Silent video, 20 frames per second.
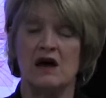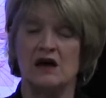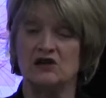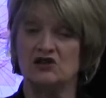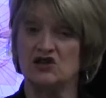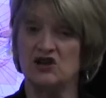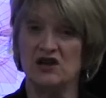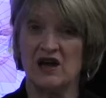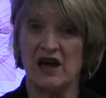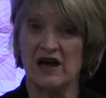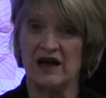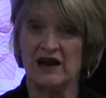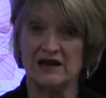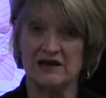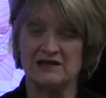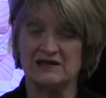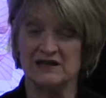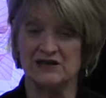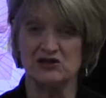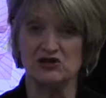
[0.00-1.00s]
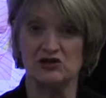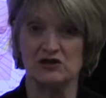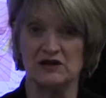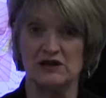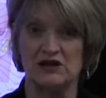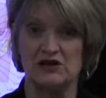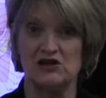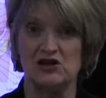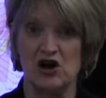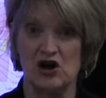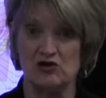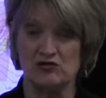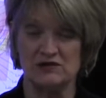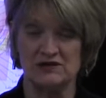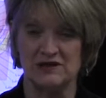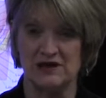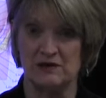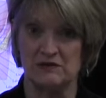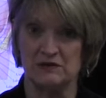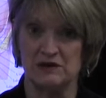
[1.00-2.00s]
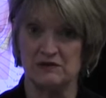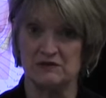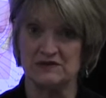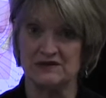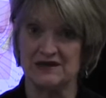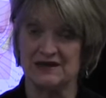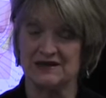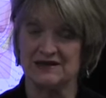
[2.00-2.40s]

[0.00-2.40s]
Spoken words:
and she had essentially no symptoms